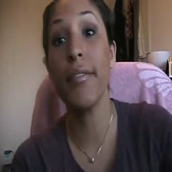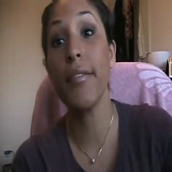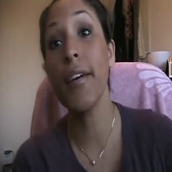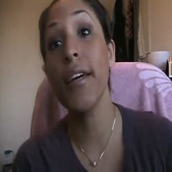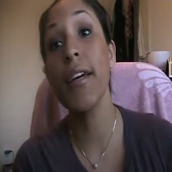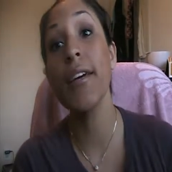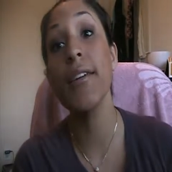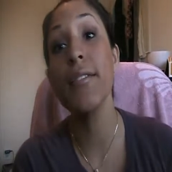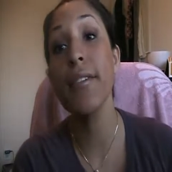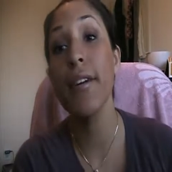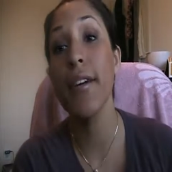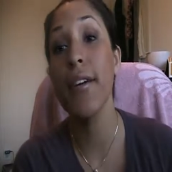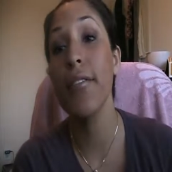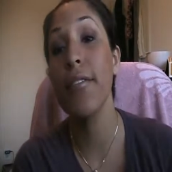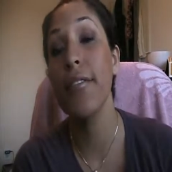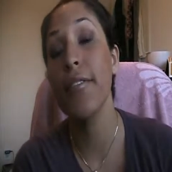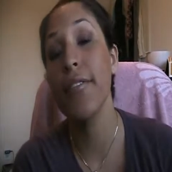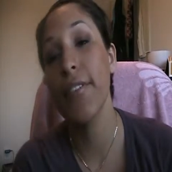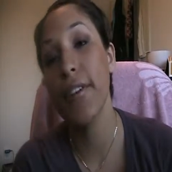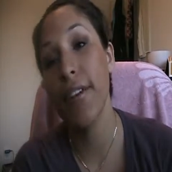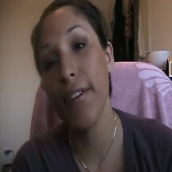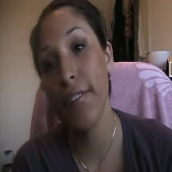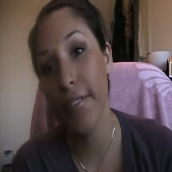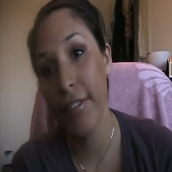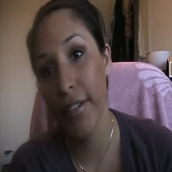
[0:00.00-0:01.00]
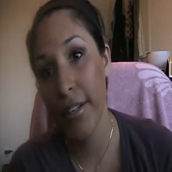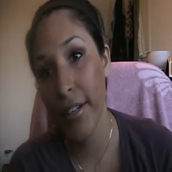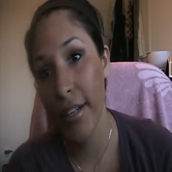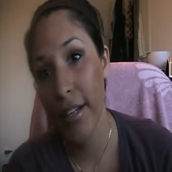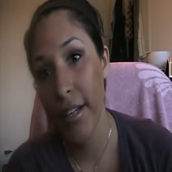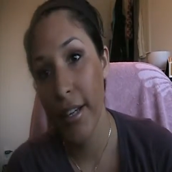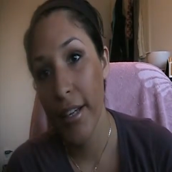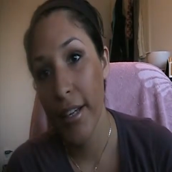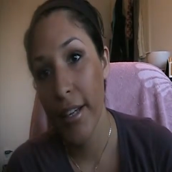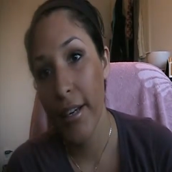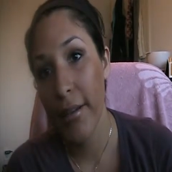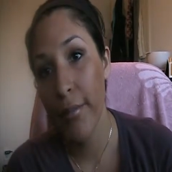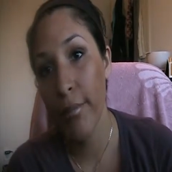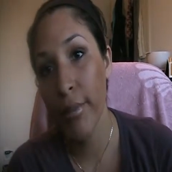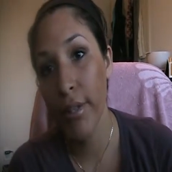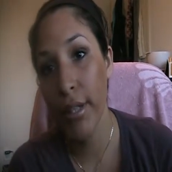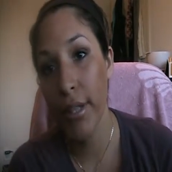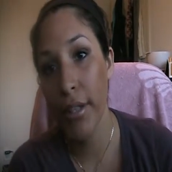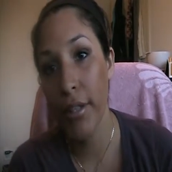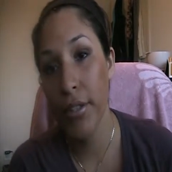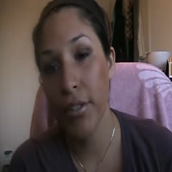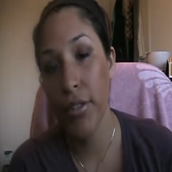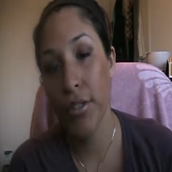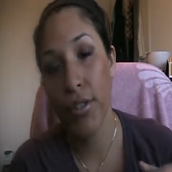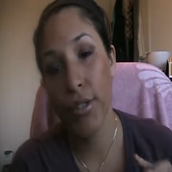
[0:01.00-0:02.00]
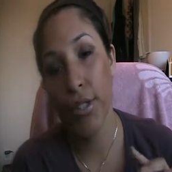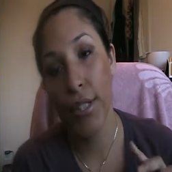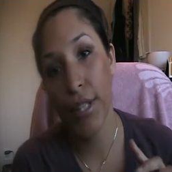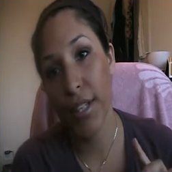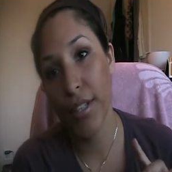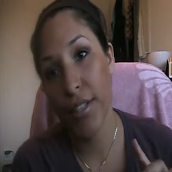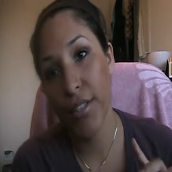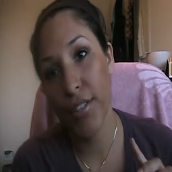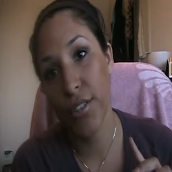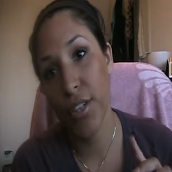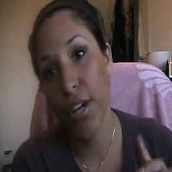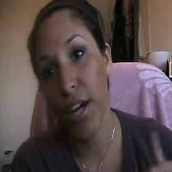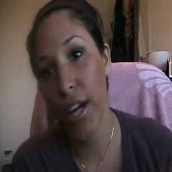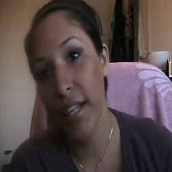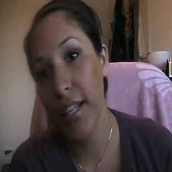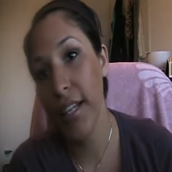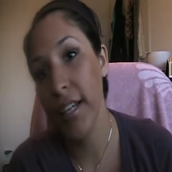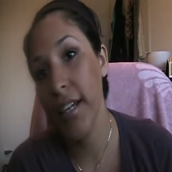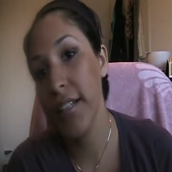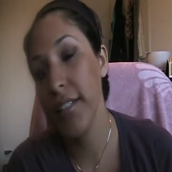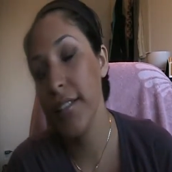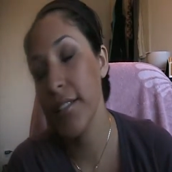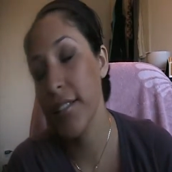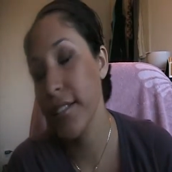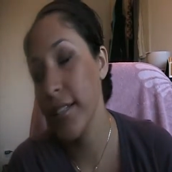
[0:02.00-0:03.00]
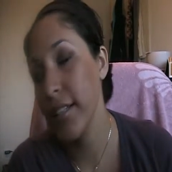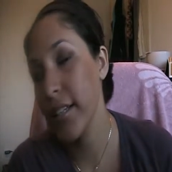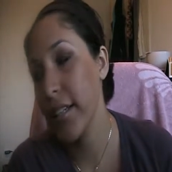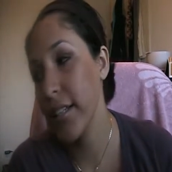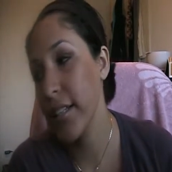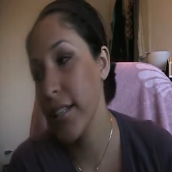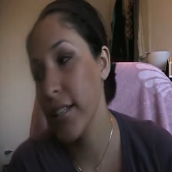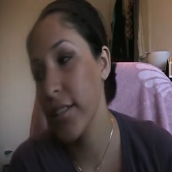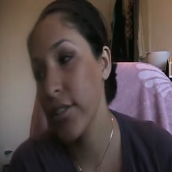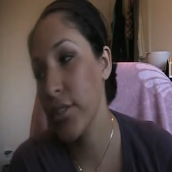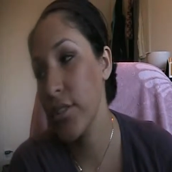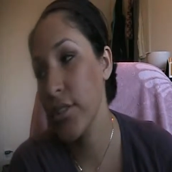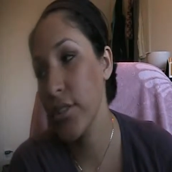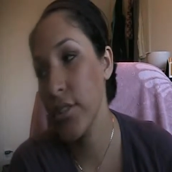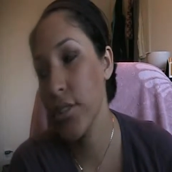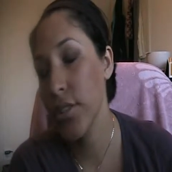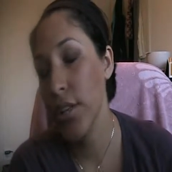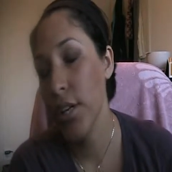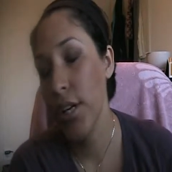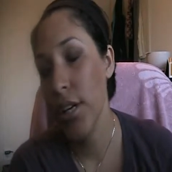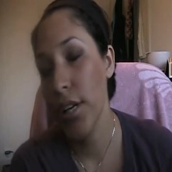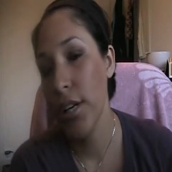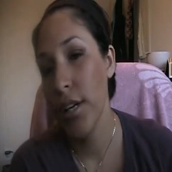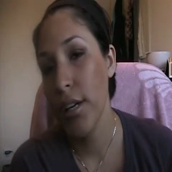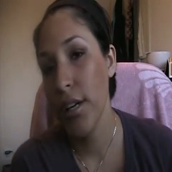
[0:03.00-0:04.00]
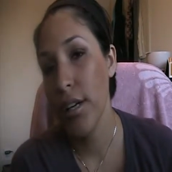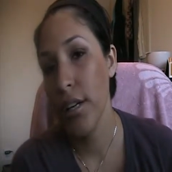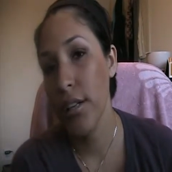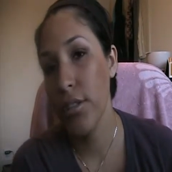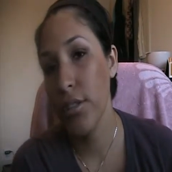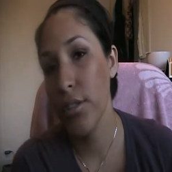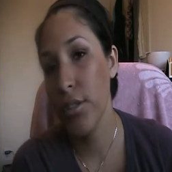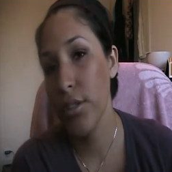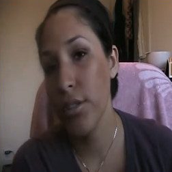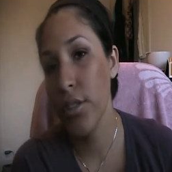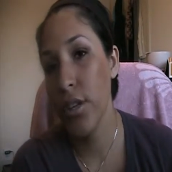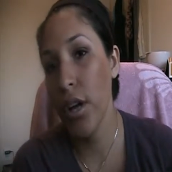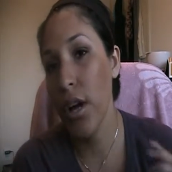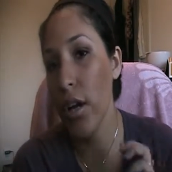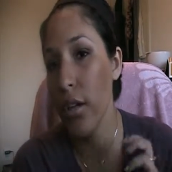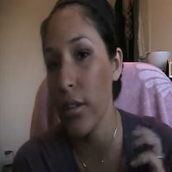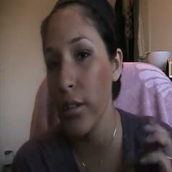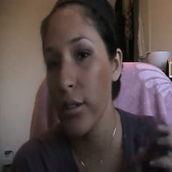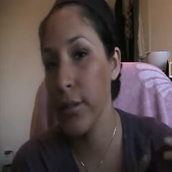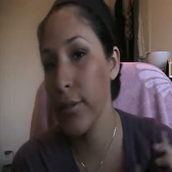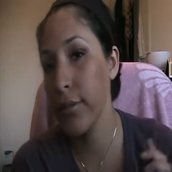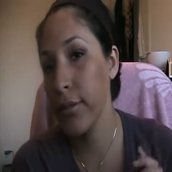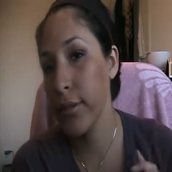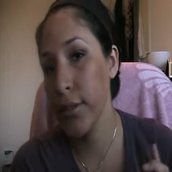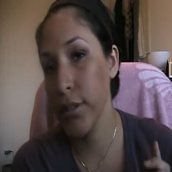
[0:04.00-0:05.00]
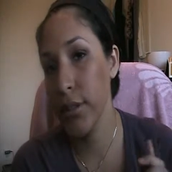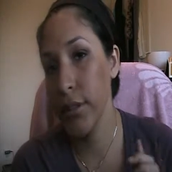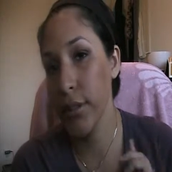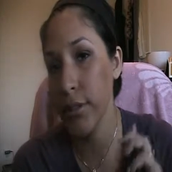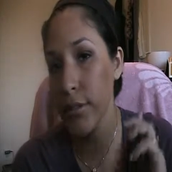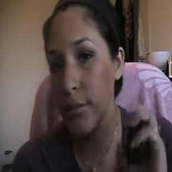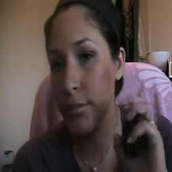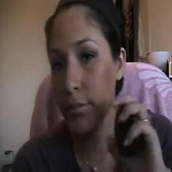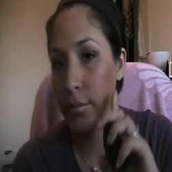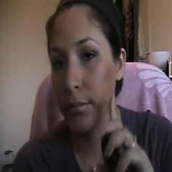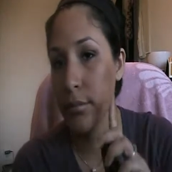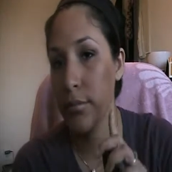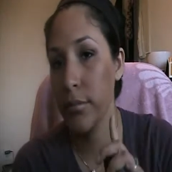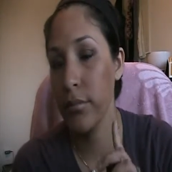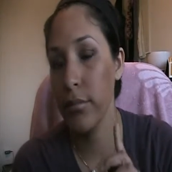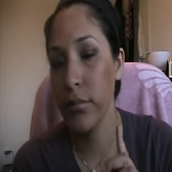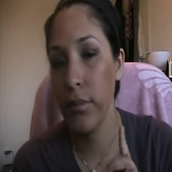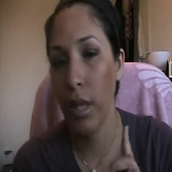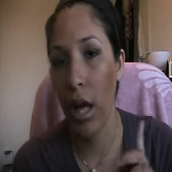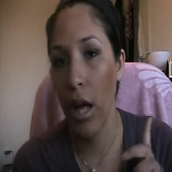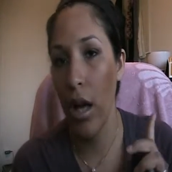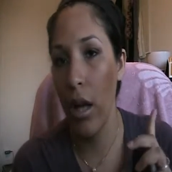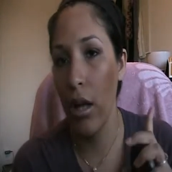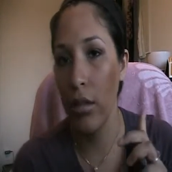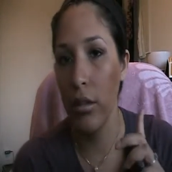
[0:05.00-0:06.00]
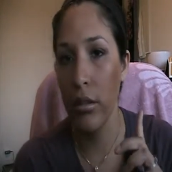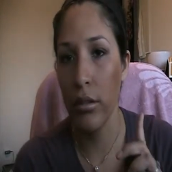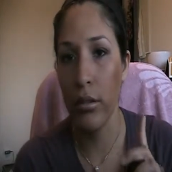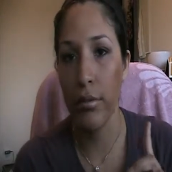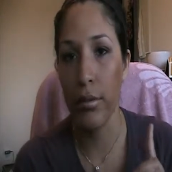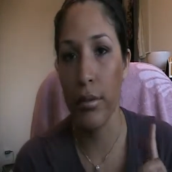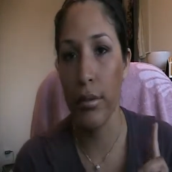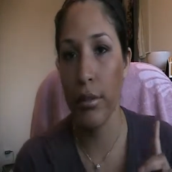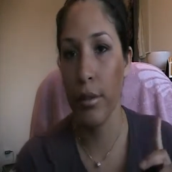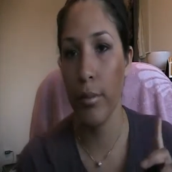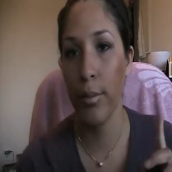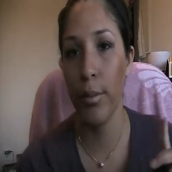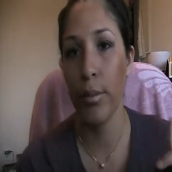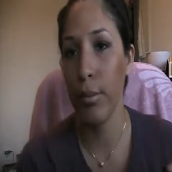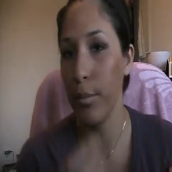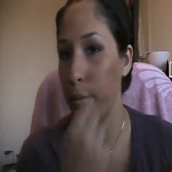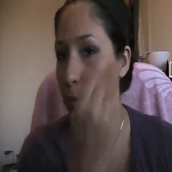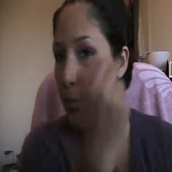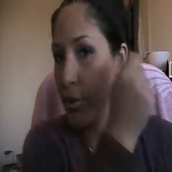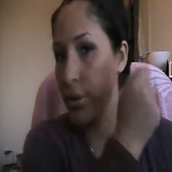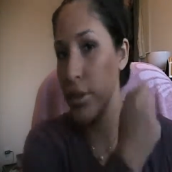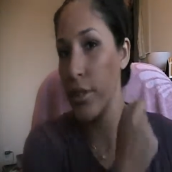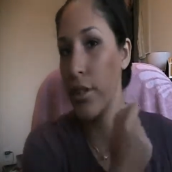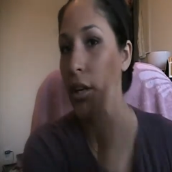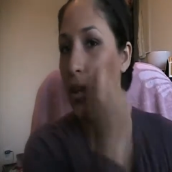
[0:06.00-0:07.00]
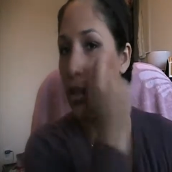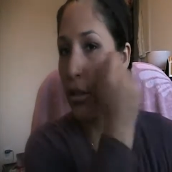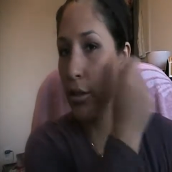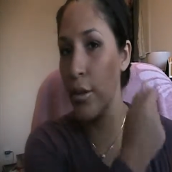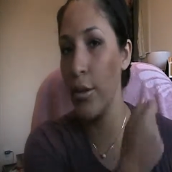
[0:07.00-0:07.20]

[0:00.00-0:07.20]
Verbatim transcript: favorite, favorite blush slash highlight slash just all over, not all over, I wouldn't put it all